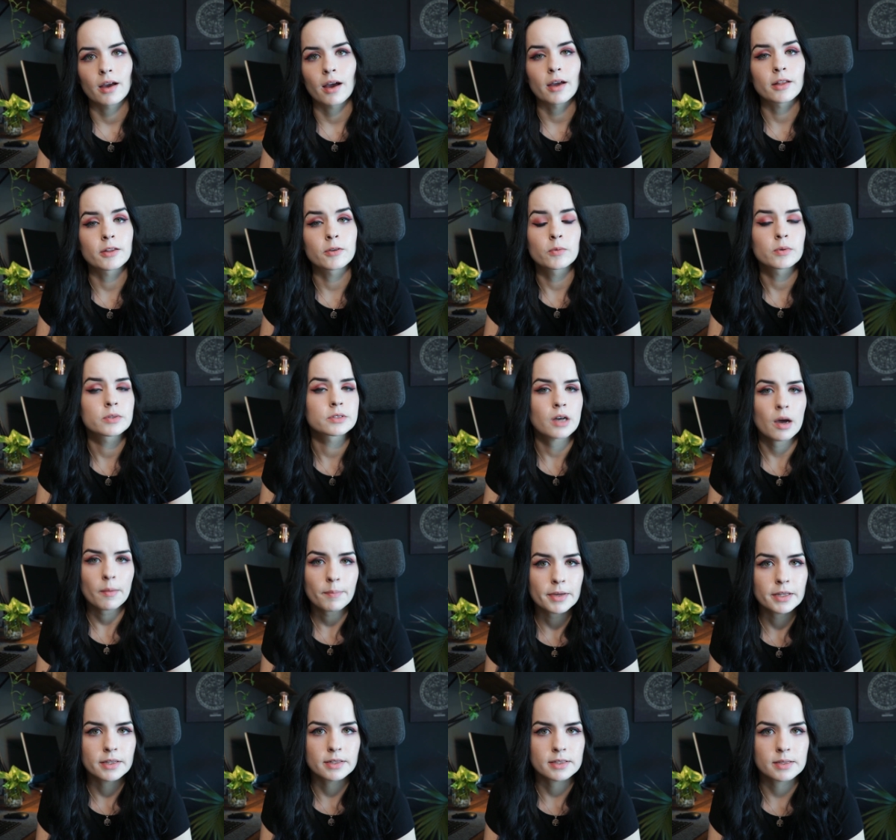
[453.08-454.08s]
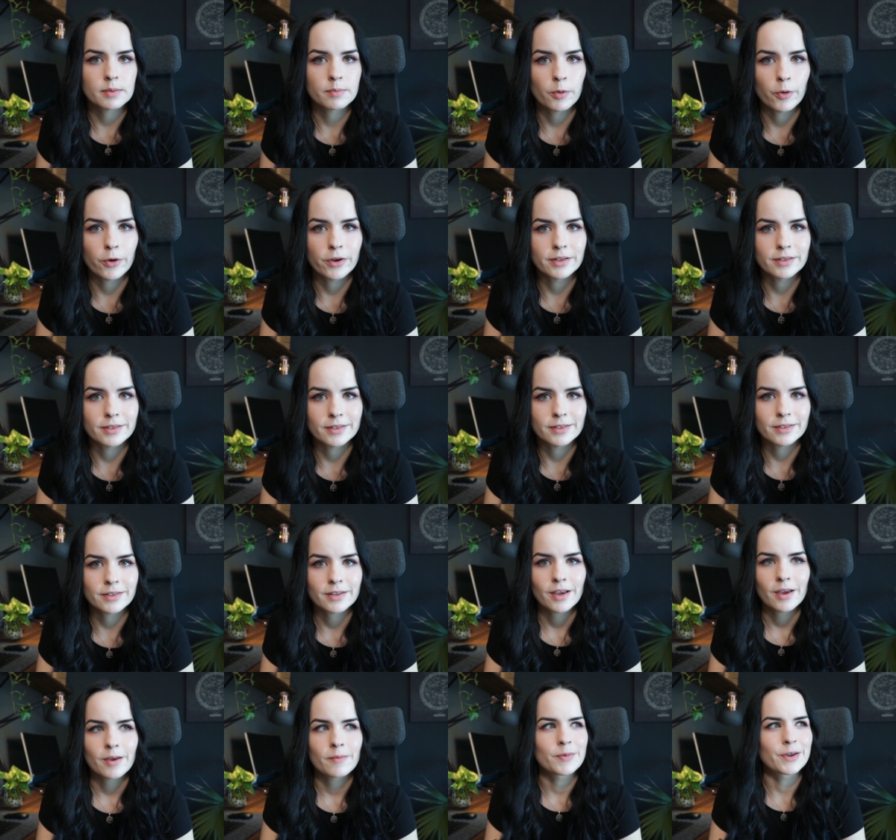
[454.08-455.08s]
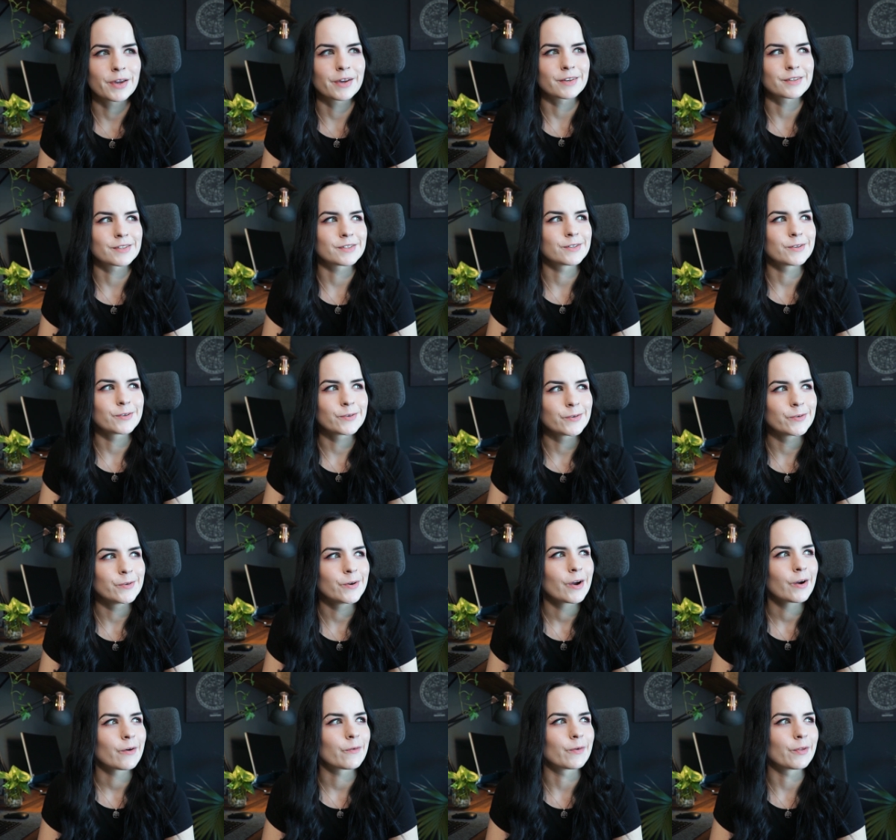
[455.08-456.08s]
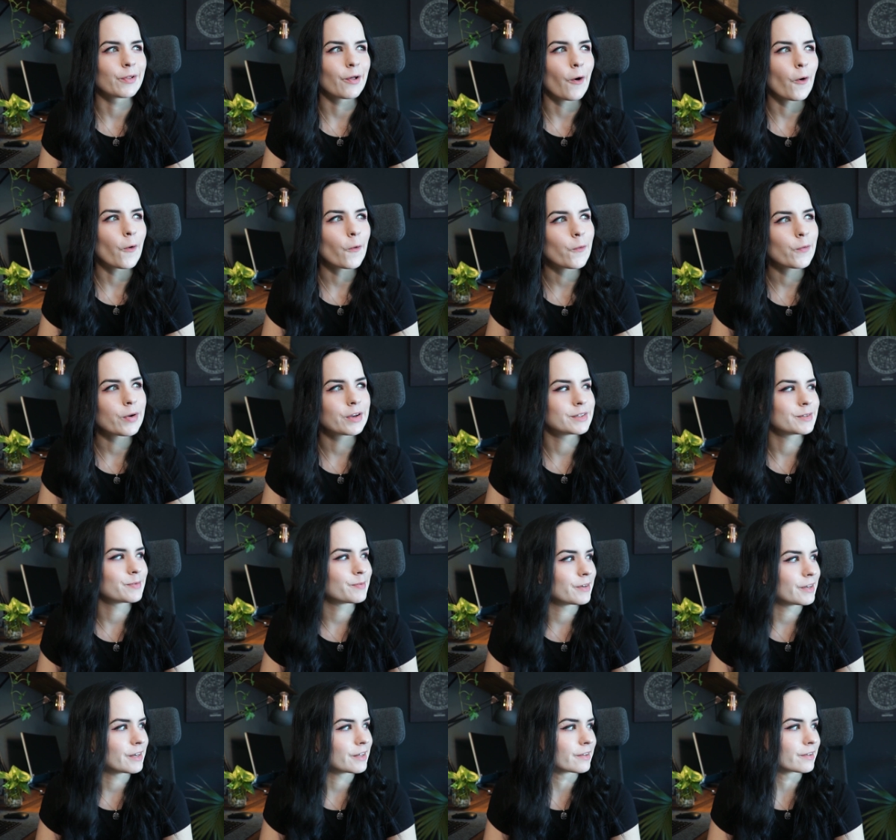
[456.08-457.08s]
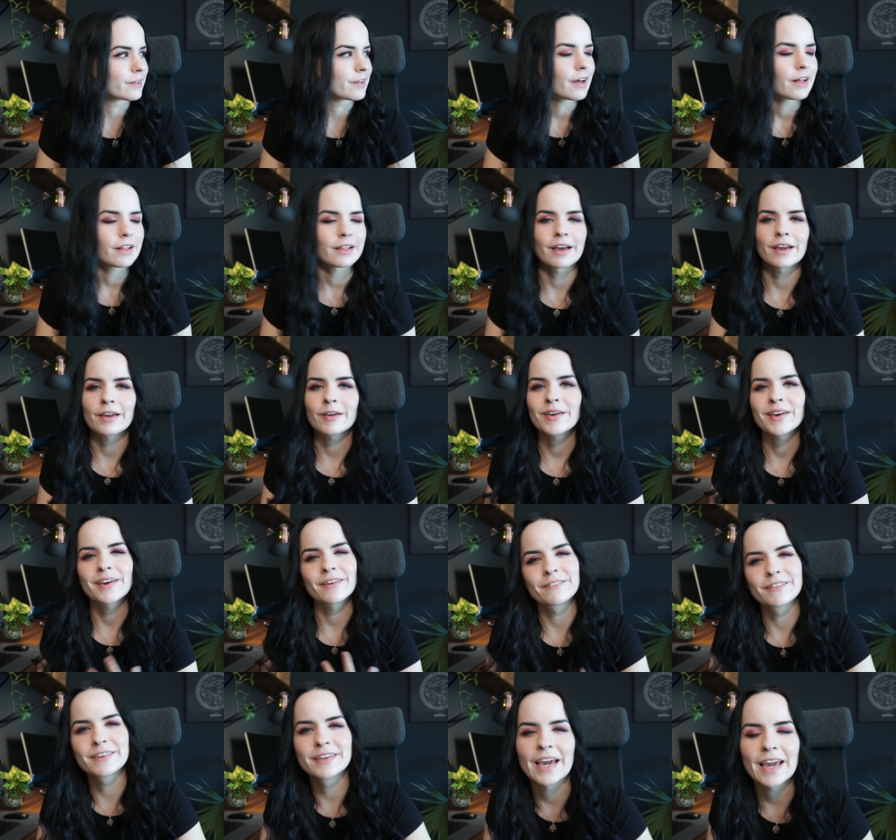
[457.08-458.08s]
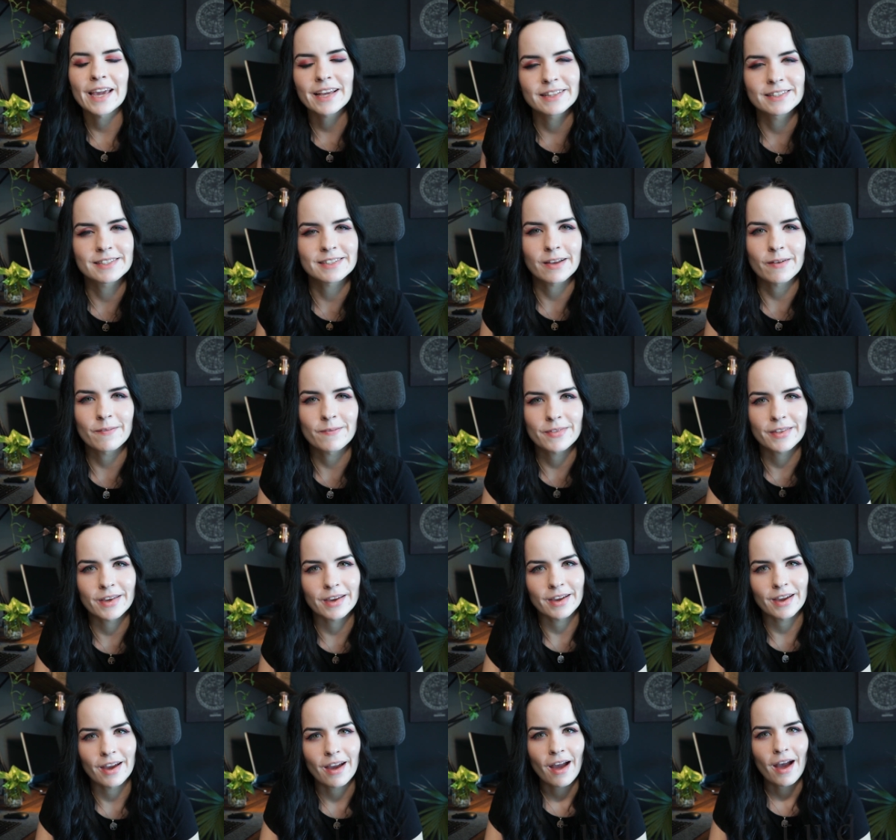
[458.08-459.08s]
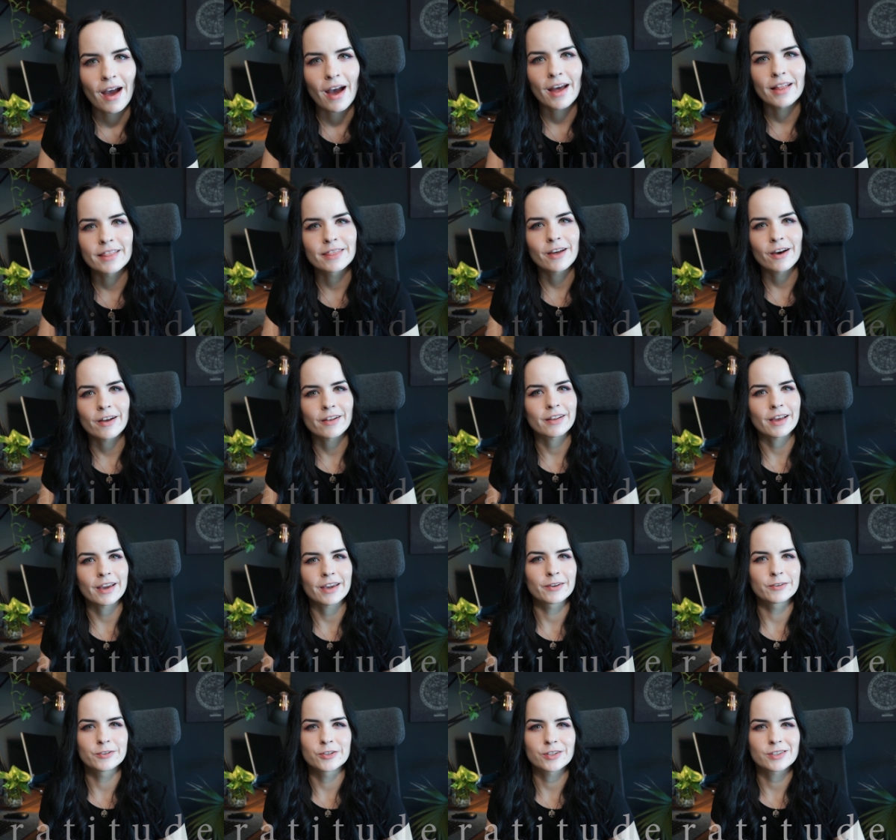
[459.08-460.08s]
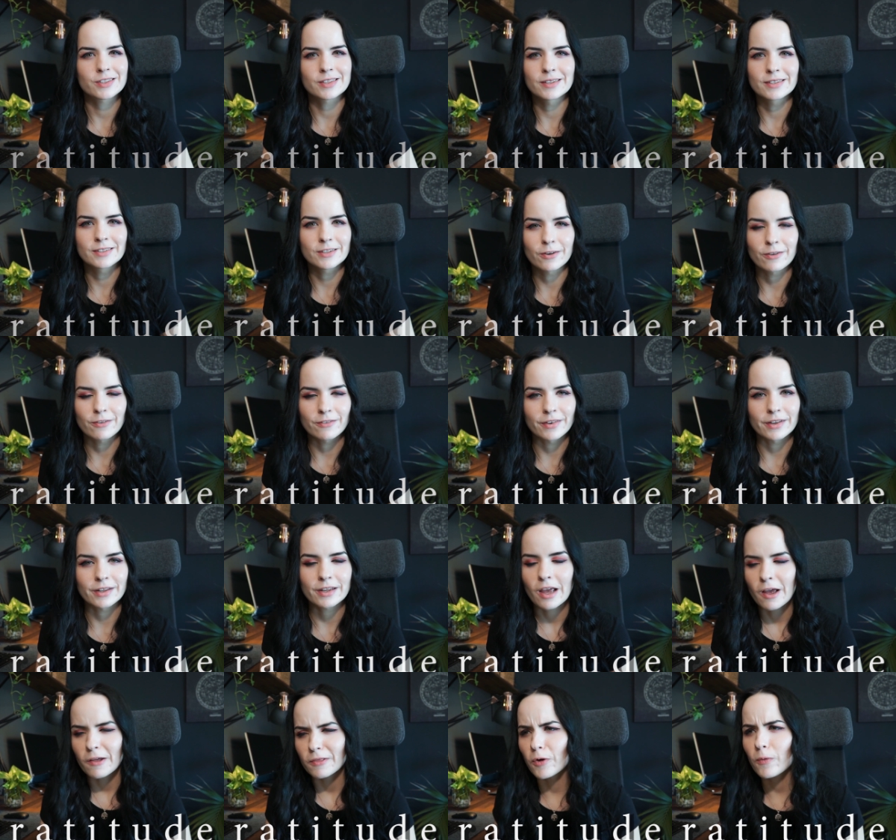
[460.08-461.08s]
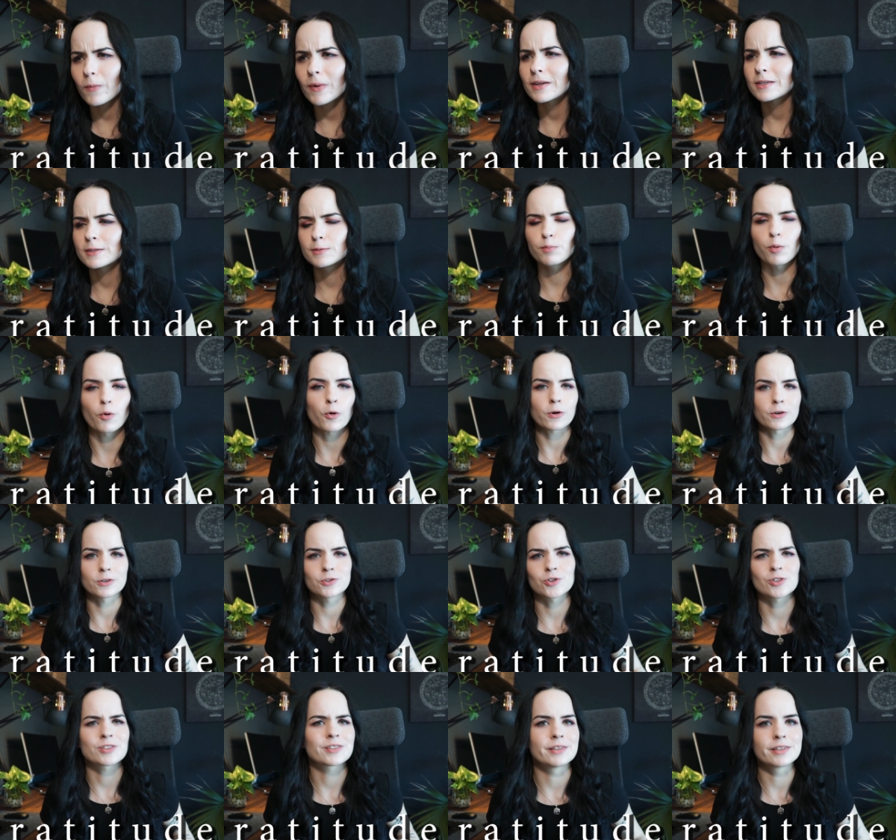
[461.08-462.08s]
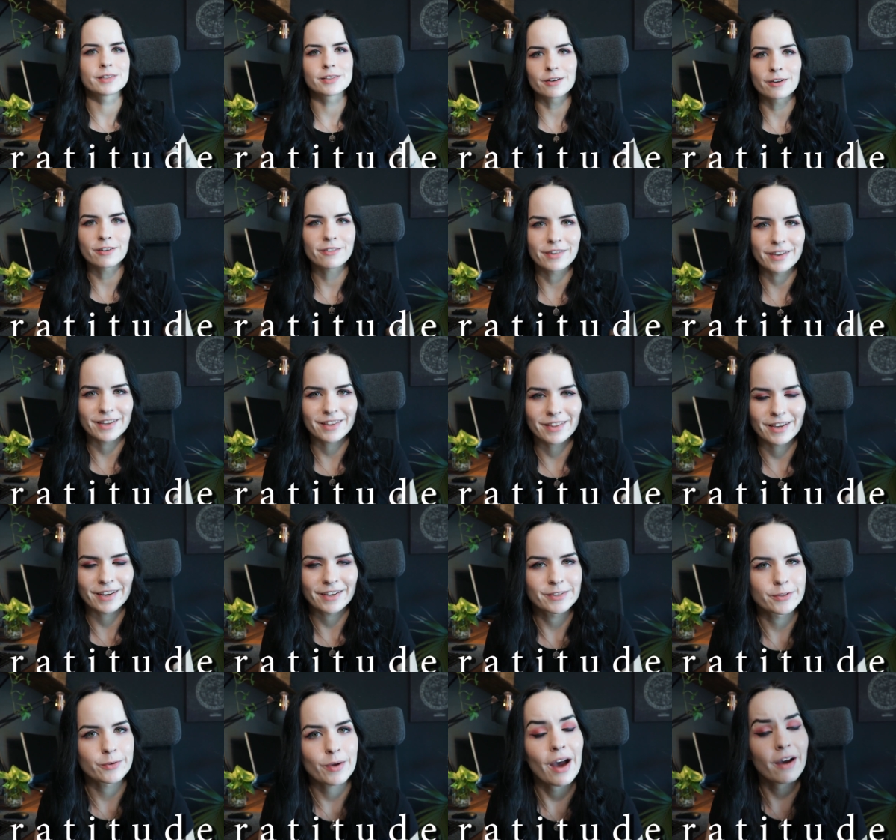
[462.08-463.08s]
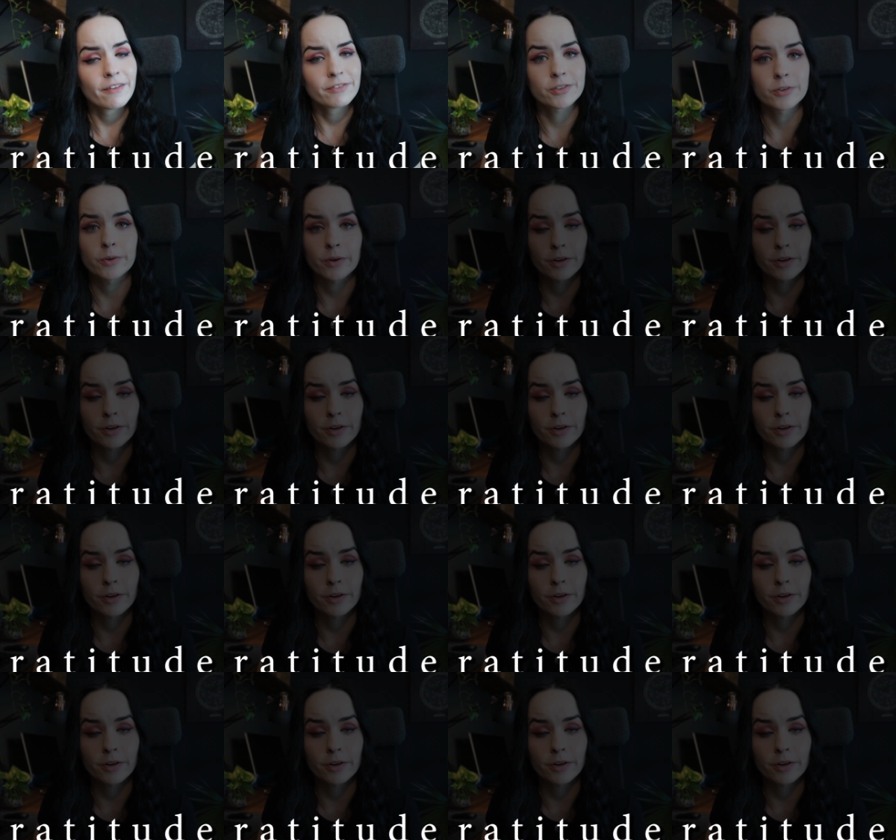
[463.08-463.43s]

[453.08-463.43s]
And you will not be disappointed because you will always feel like you have gained something and not like you just deserve it. No one is born just deserving things, you have to